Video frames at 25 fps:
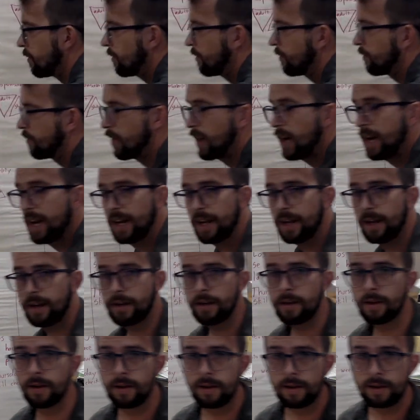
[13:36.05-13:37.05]
Friday,
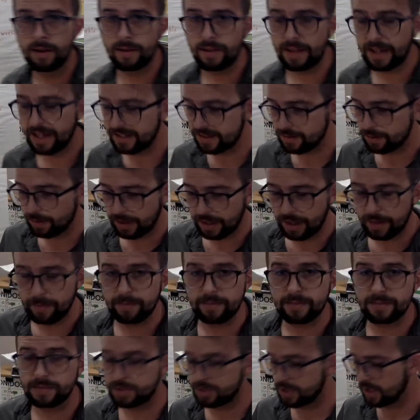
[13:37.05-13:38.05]
that's when I'm
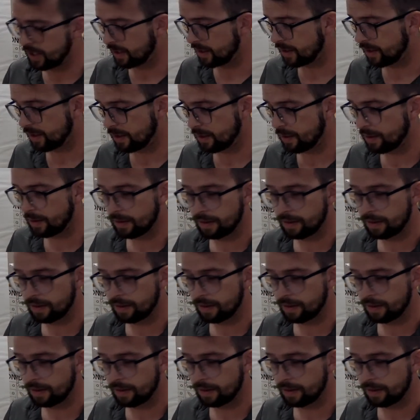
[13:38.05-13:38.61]
checking